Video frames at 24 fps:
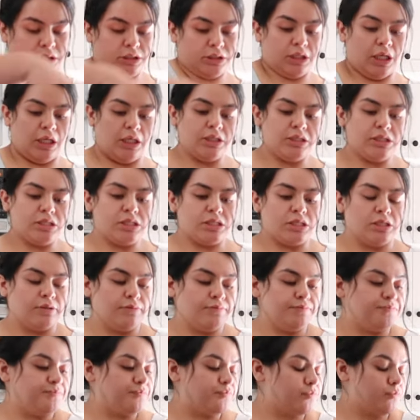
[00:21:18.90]
Salt.
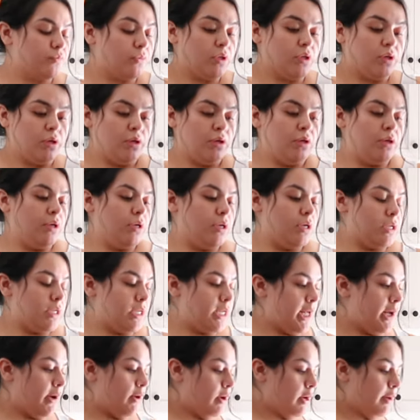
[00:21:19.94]

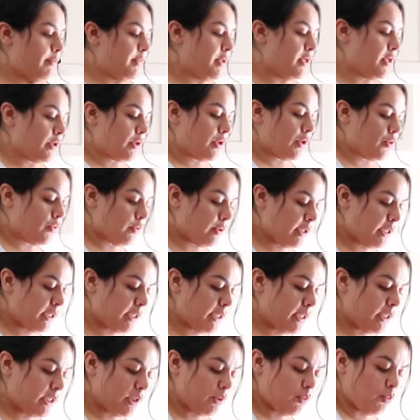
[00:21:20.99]
Now I'm going to go
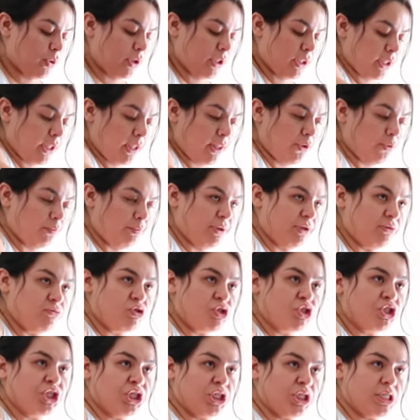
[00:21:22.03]
in with a little bit of
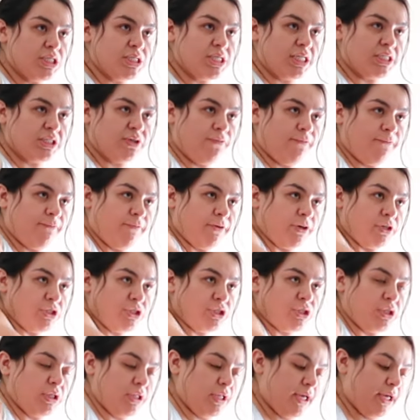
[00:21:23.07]
cheese as a
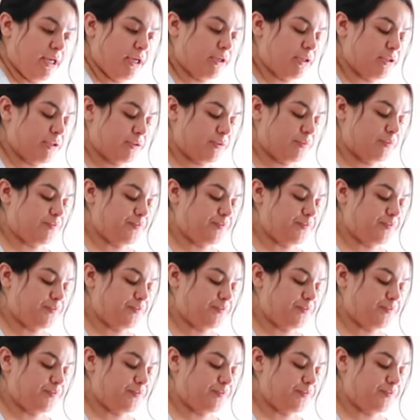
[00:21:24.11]
first layer.